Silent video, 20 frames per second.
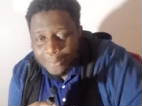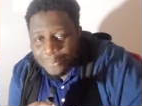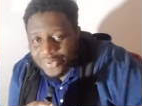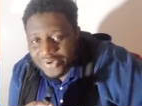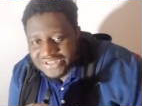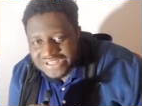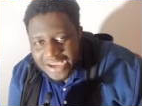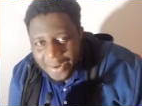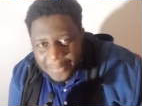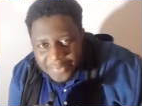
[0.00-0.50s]

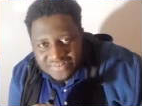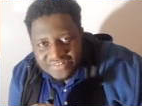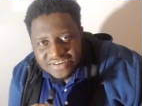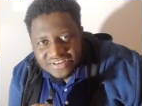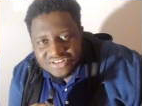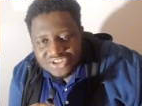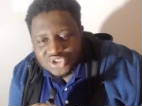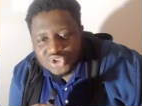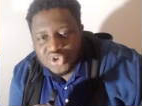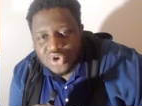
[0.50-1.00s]
But their
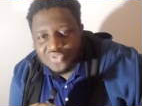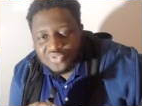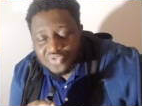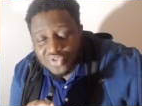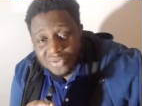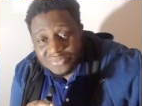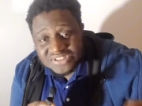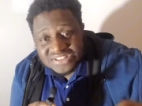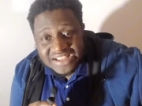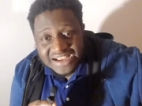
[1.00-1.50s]
presentation
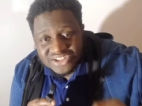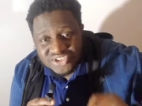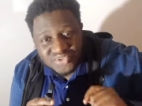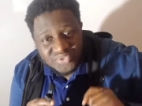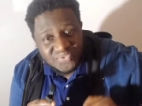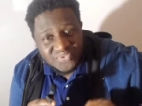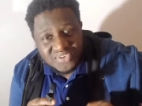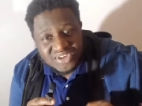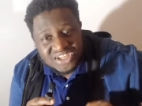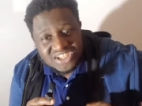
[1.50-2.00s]
from start to
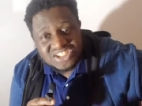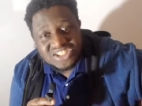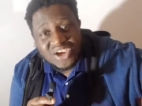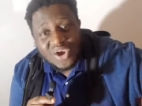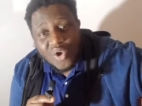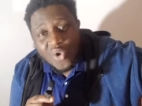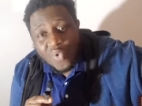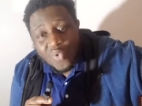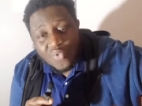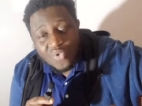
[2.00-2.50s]
finish
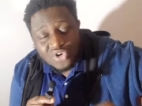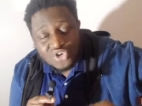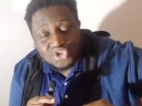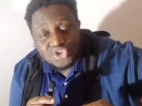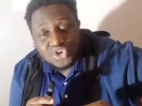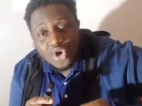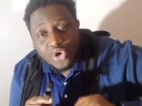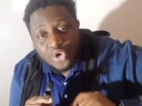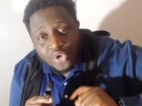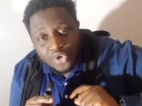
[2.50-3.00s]

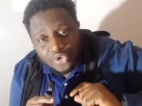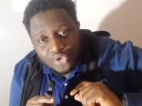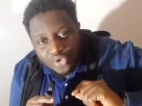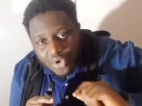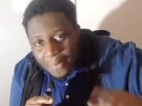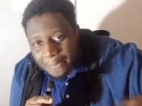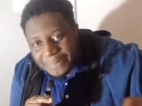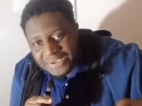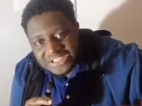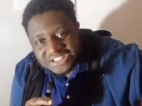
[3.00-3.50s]
was
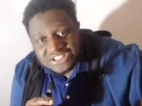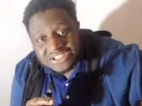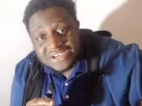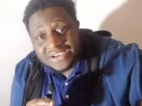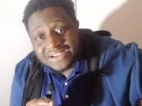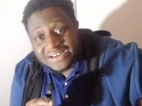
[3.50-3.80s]
rubbish.